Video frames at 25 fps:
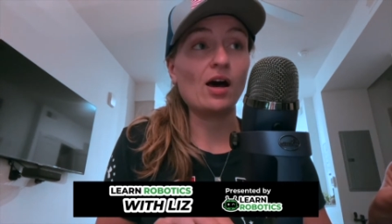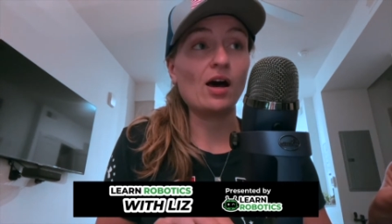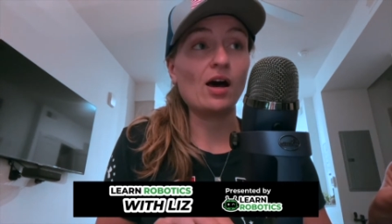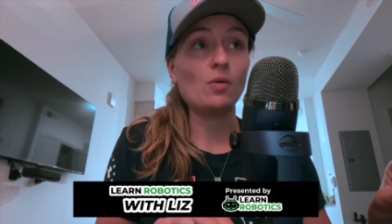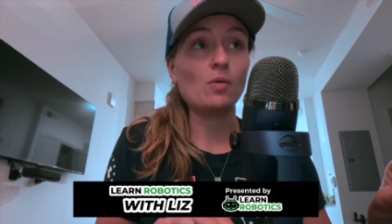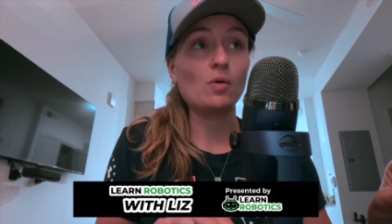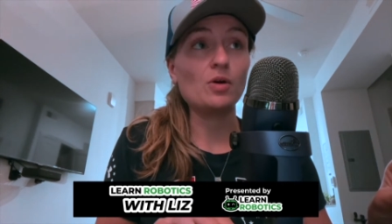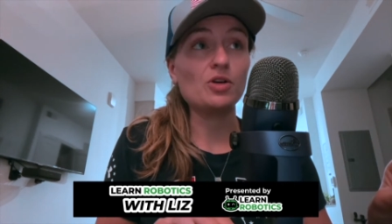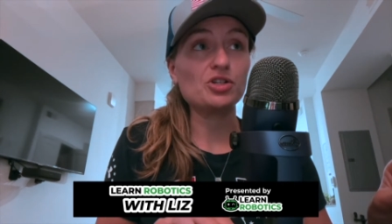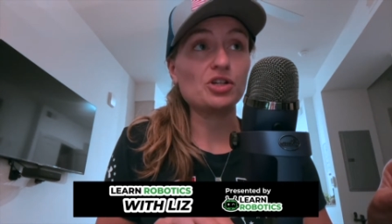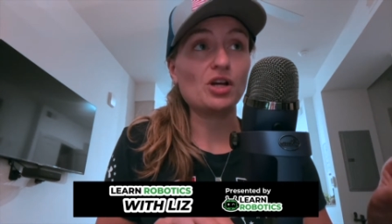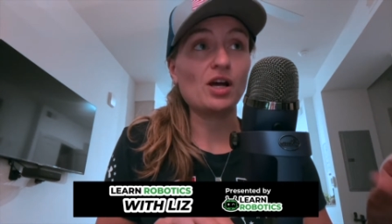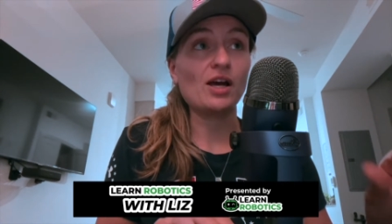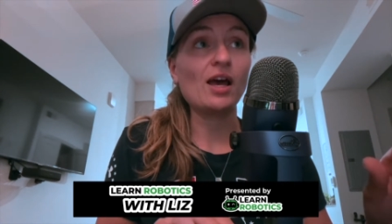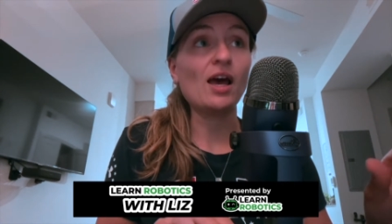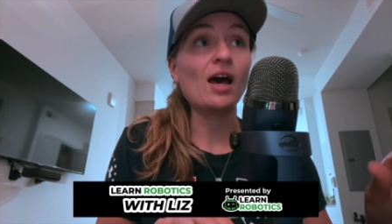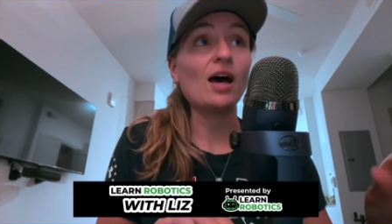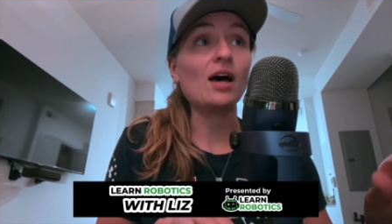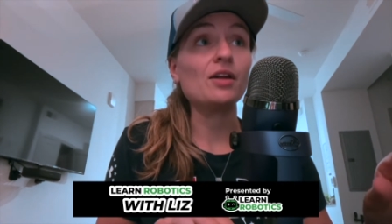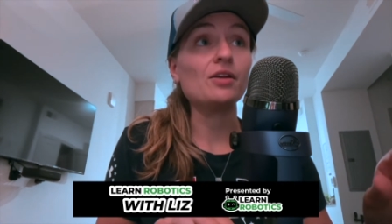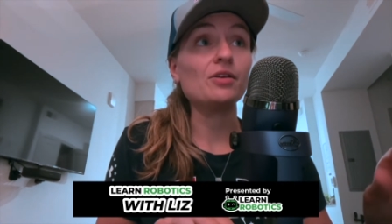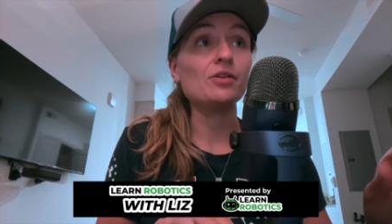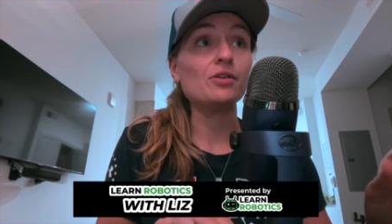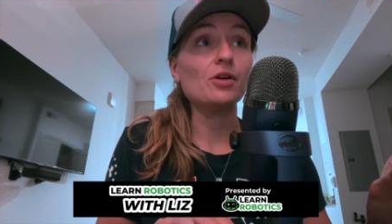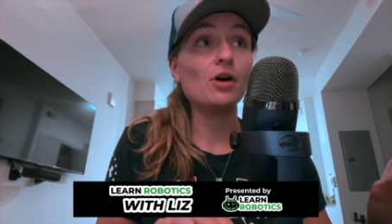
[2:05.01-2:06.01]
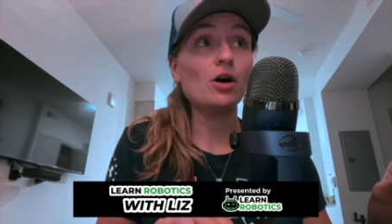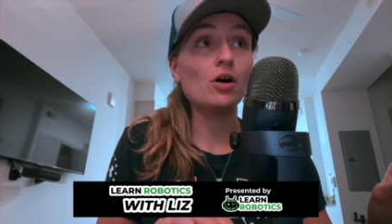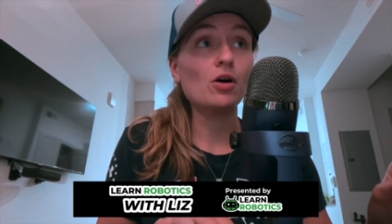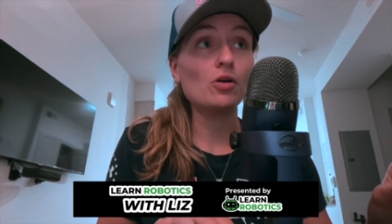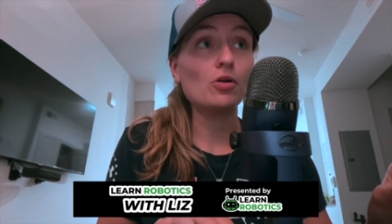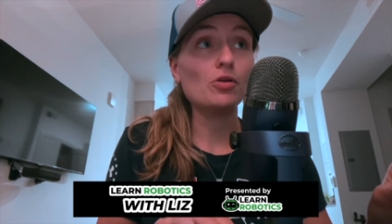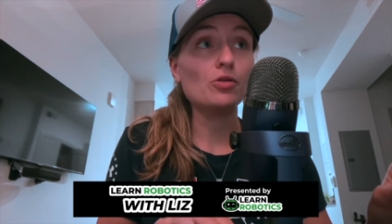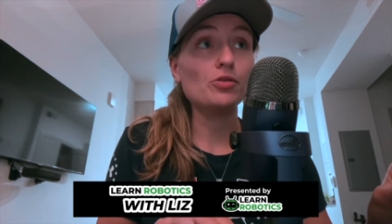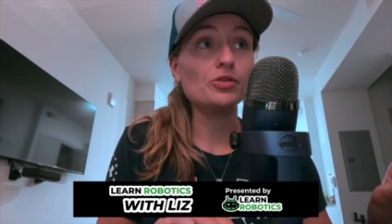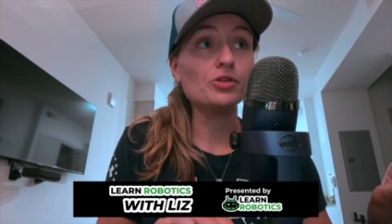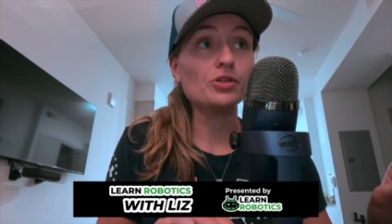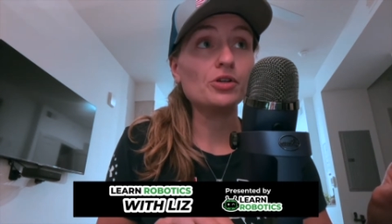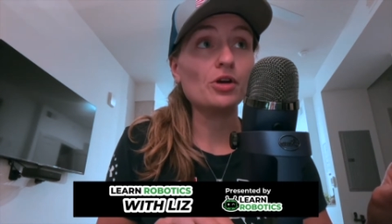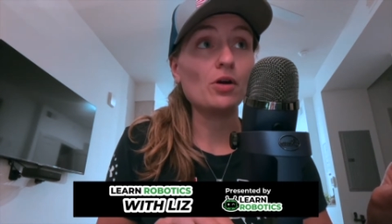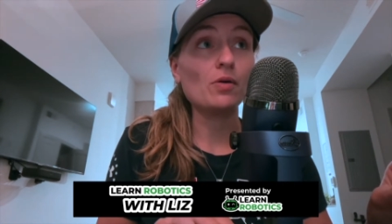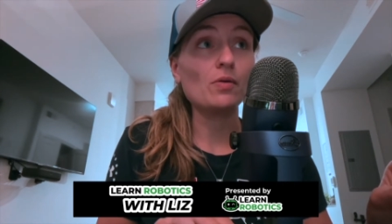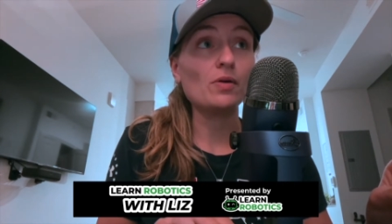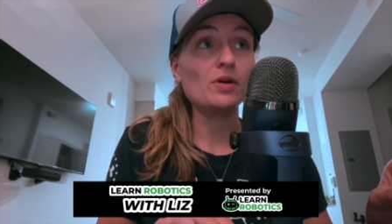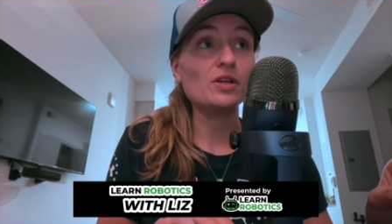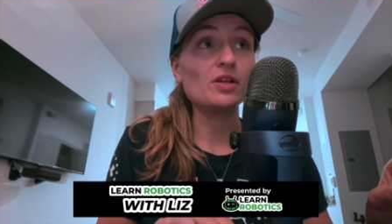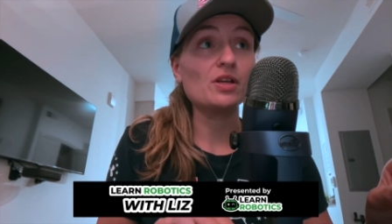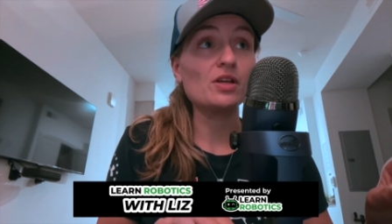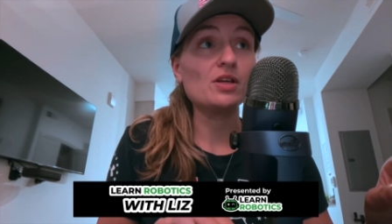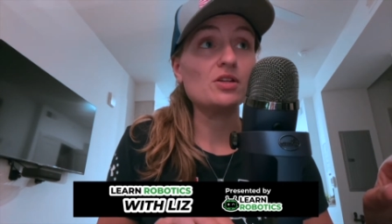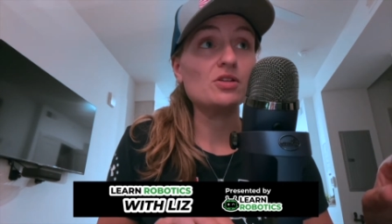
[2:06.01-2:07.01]
I wish I had known
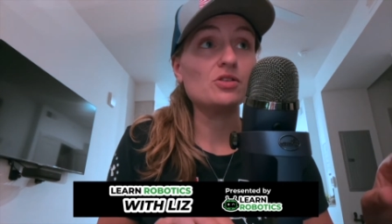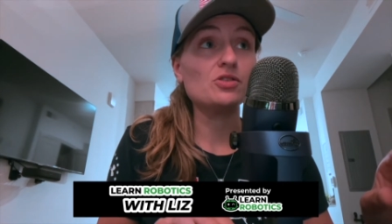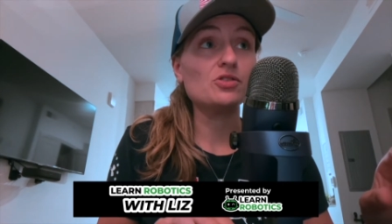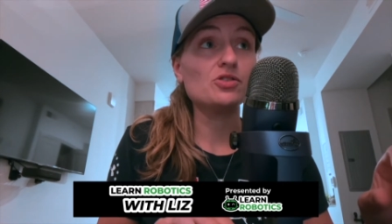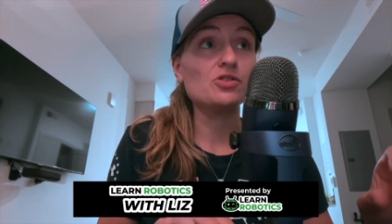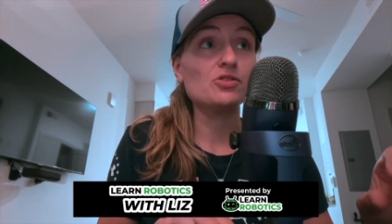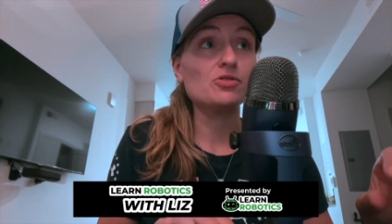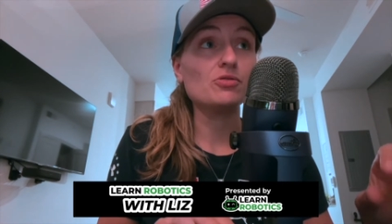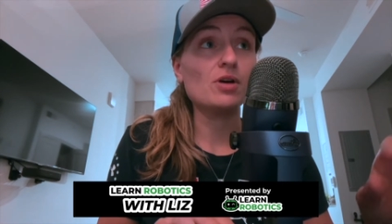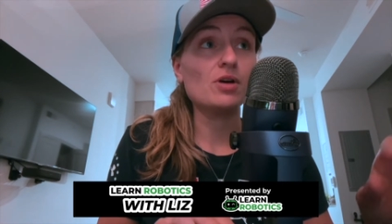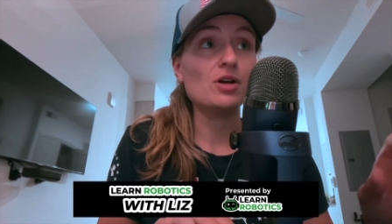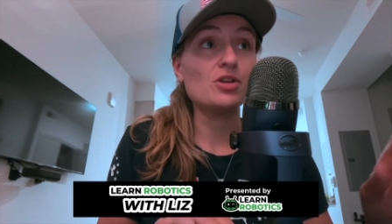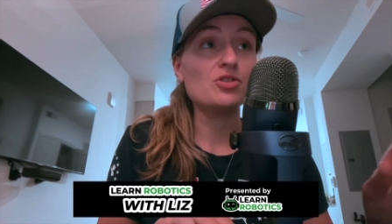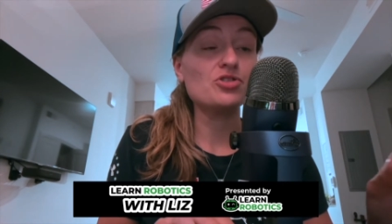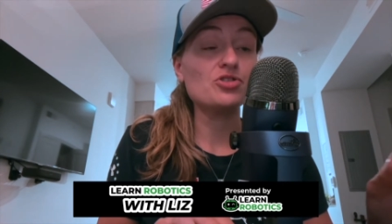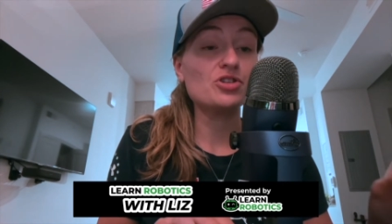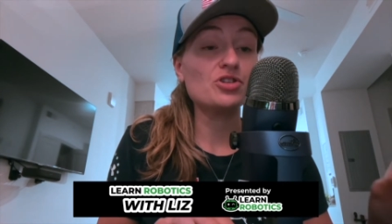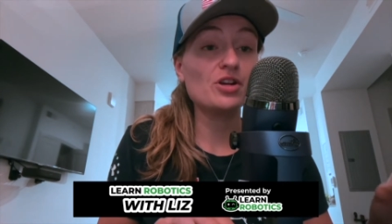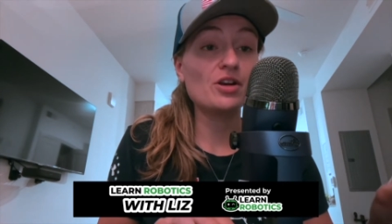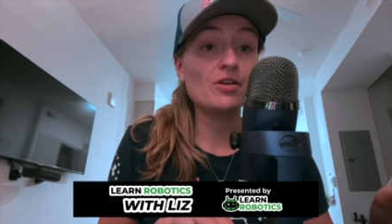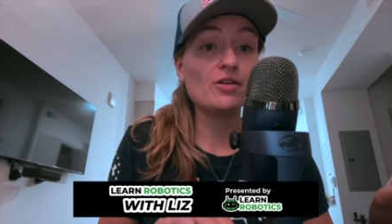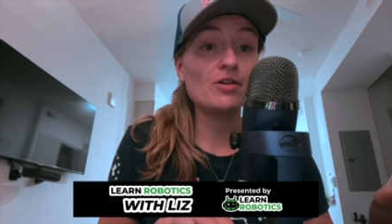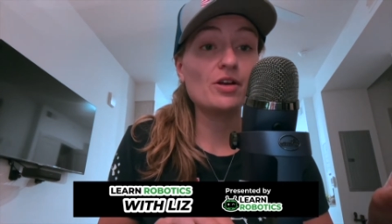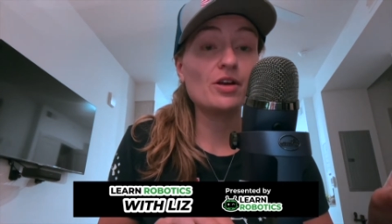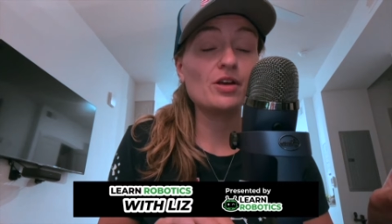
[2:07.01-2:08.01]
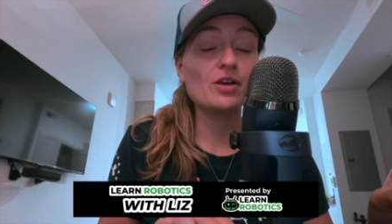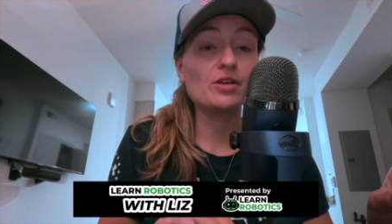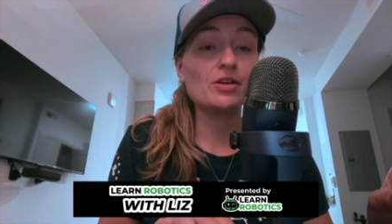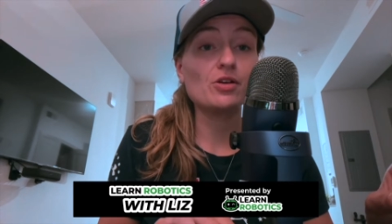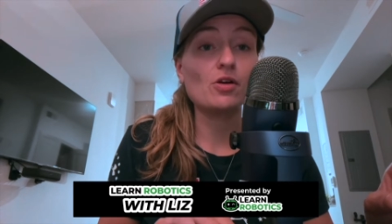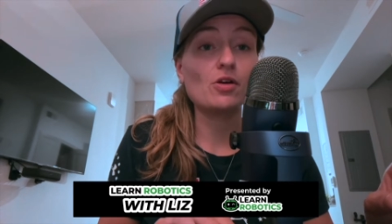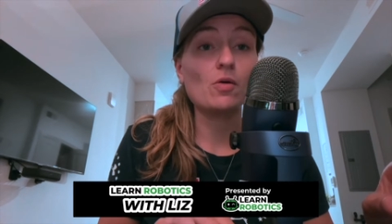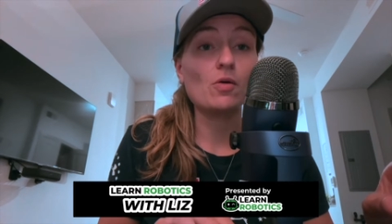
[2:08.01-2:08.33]
going into engineering,